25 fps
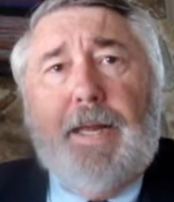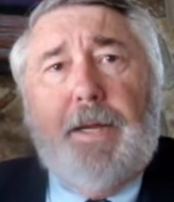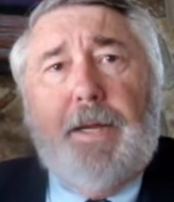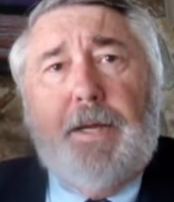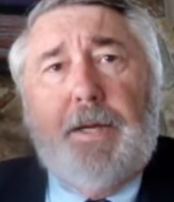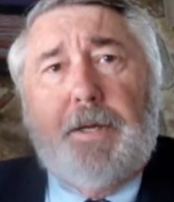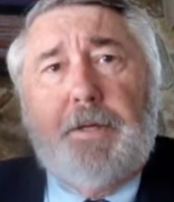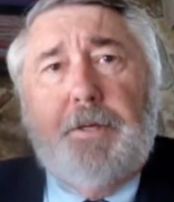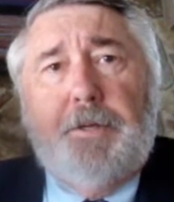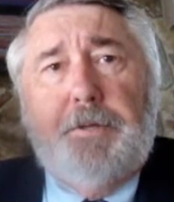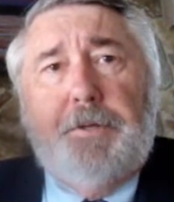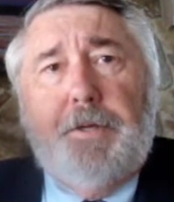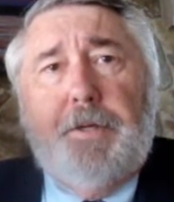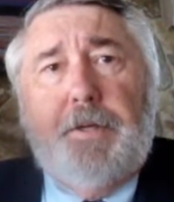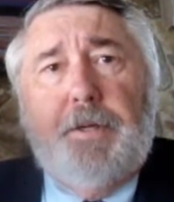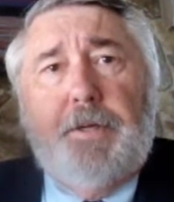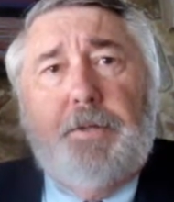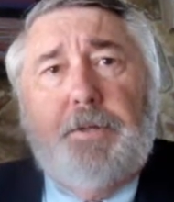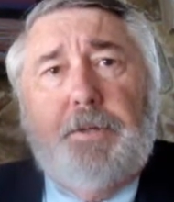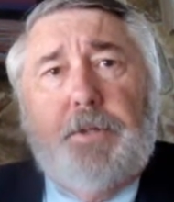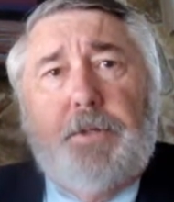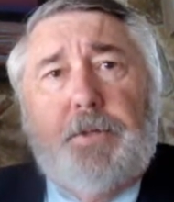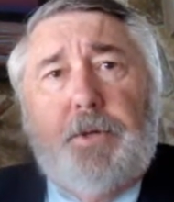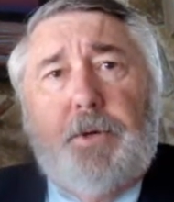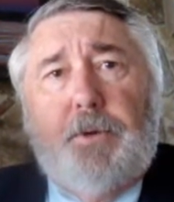I
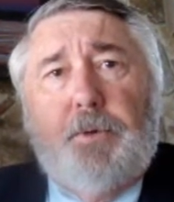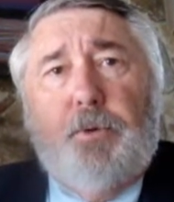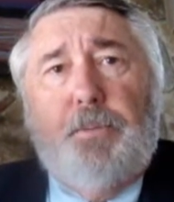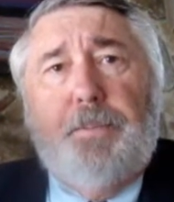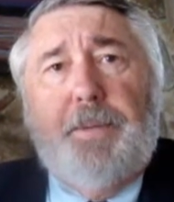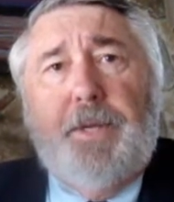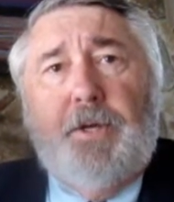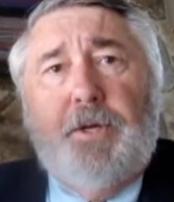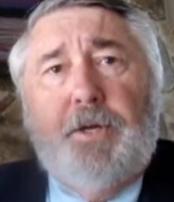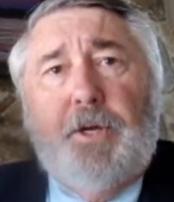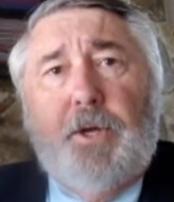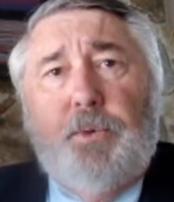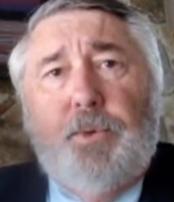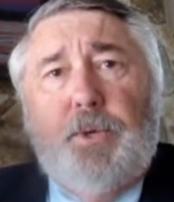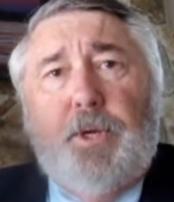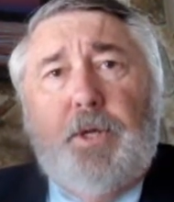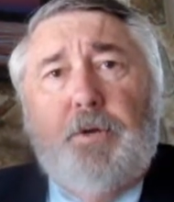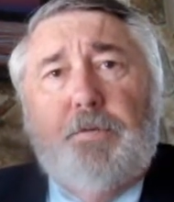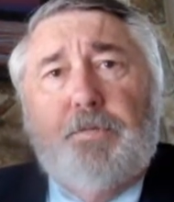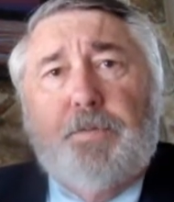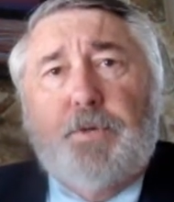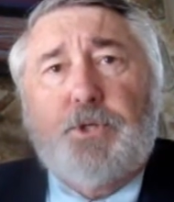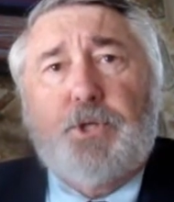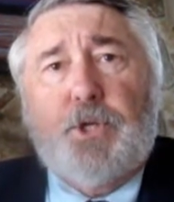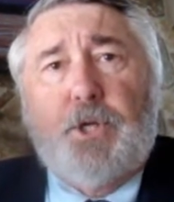contend that there will be no
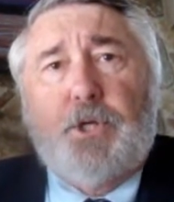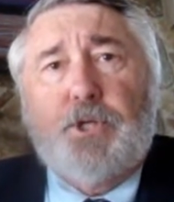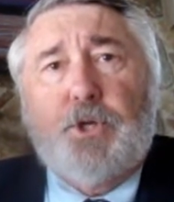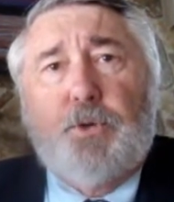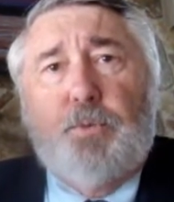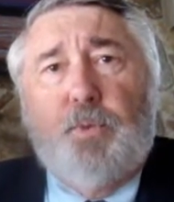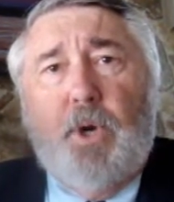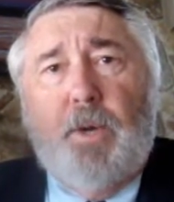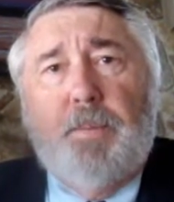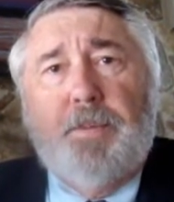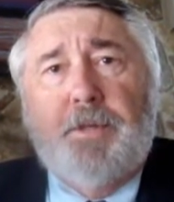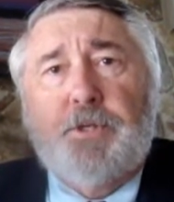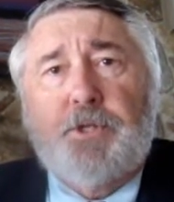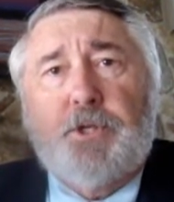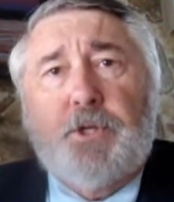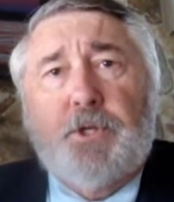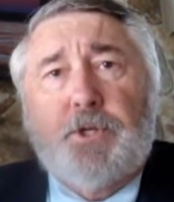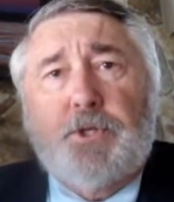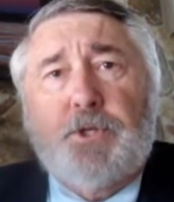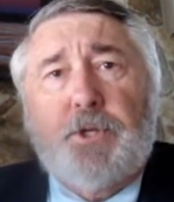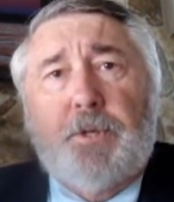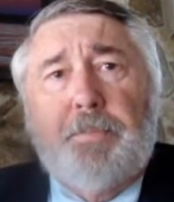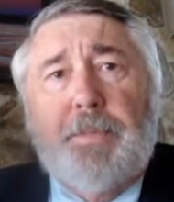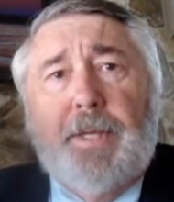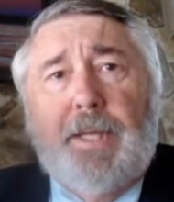need for such a weapon
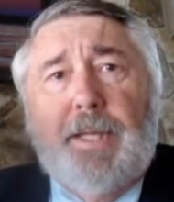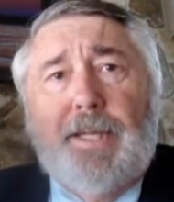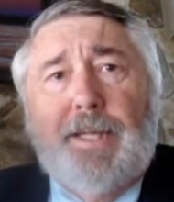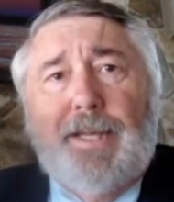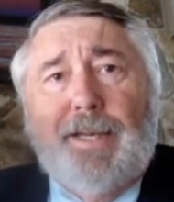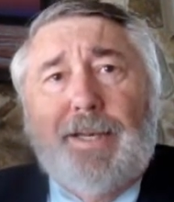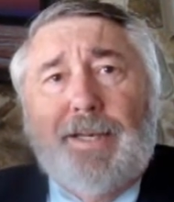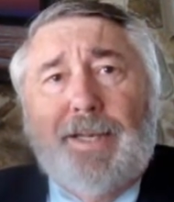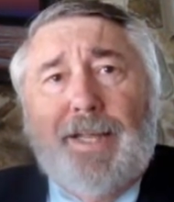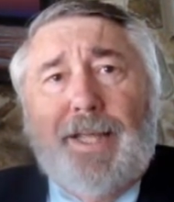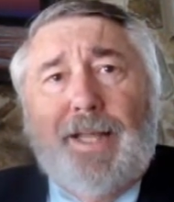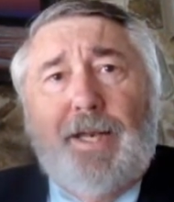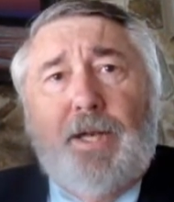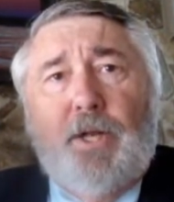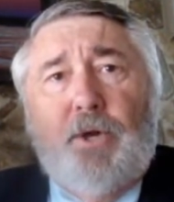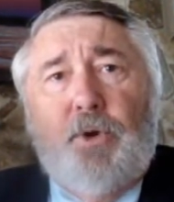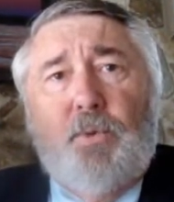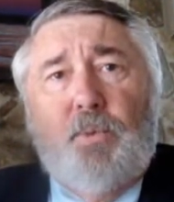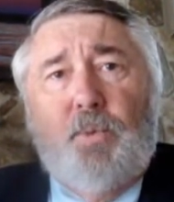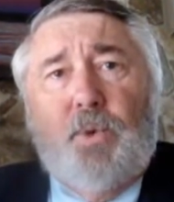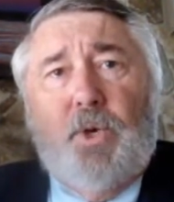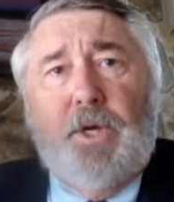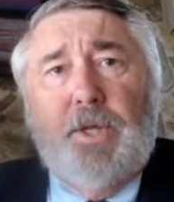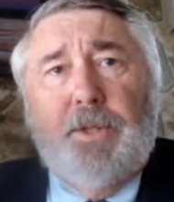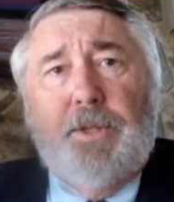system, let
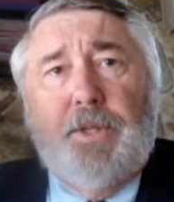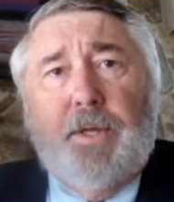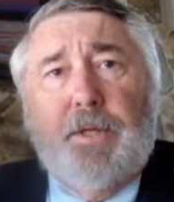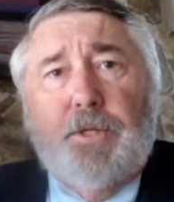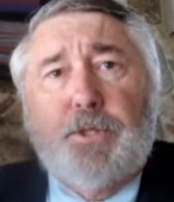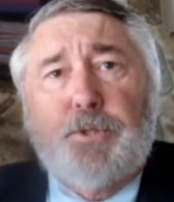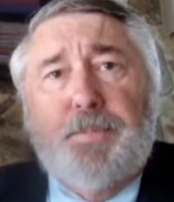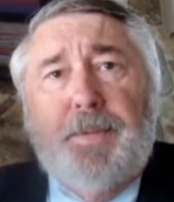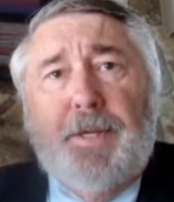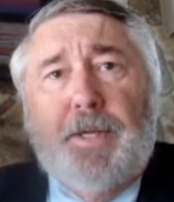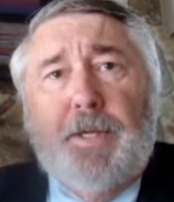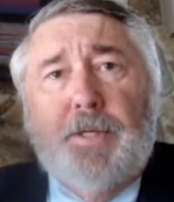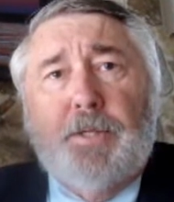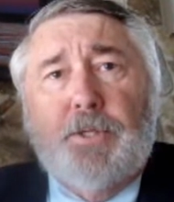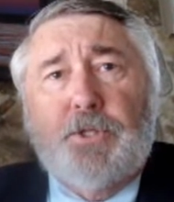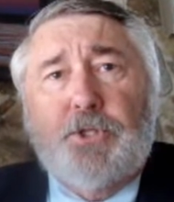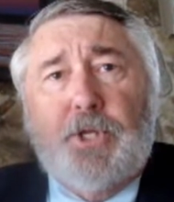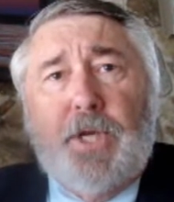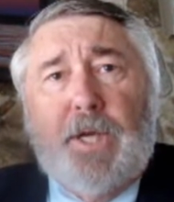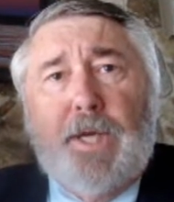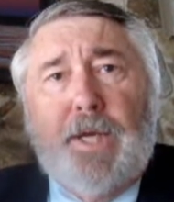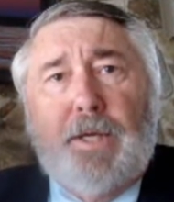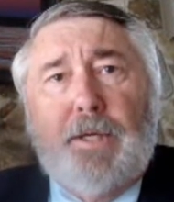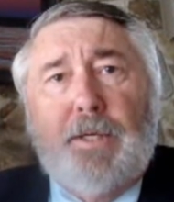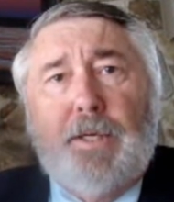alone one that is being
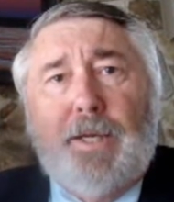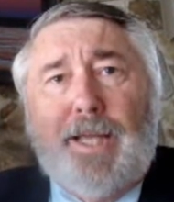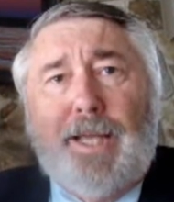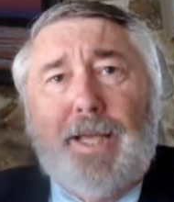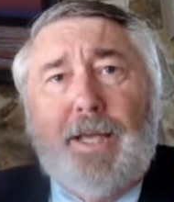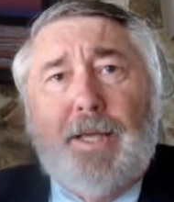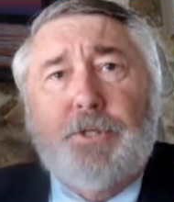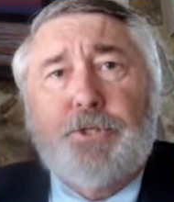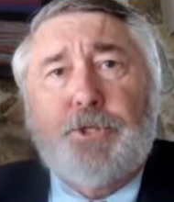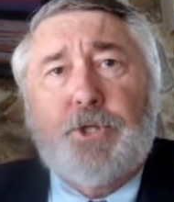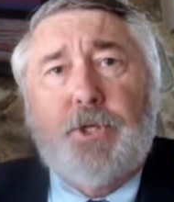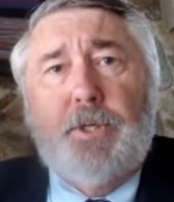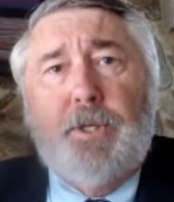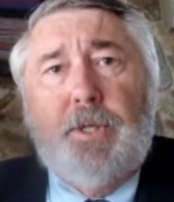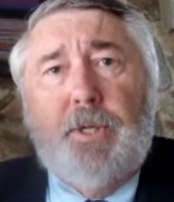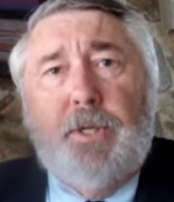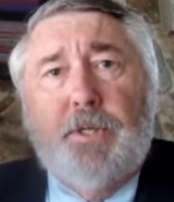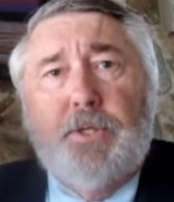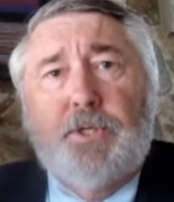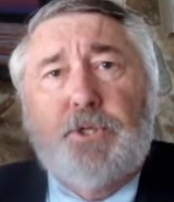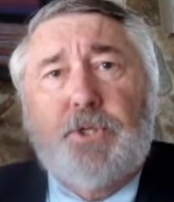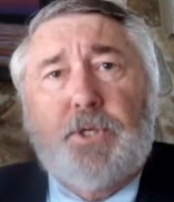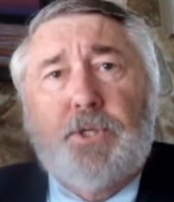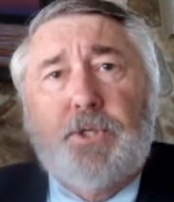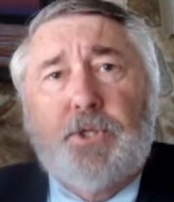designed as it
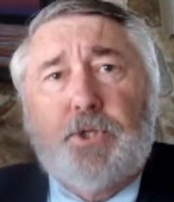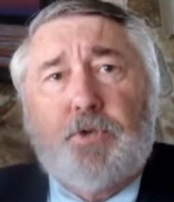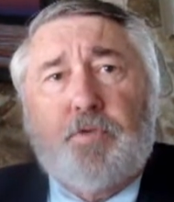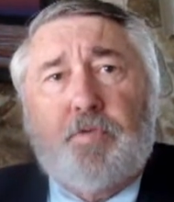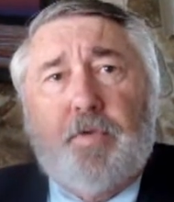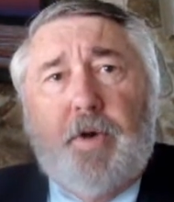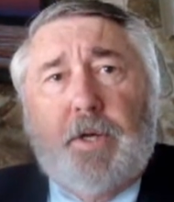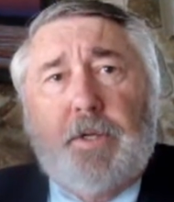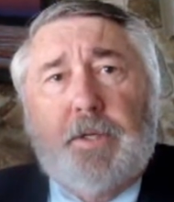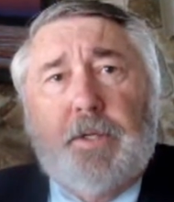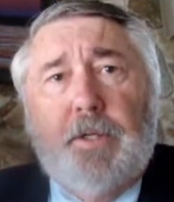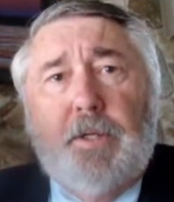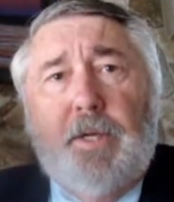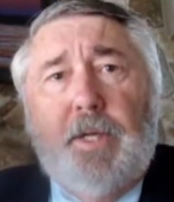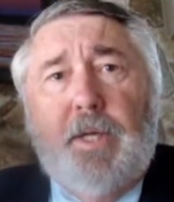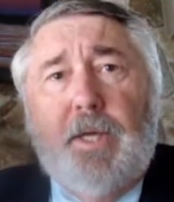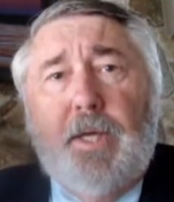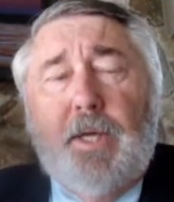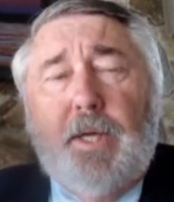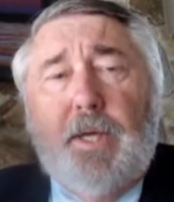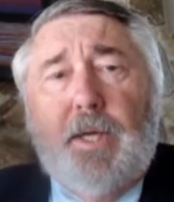is constructed,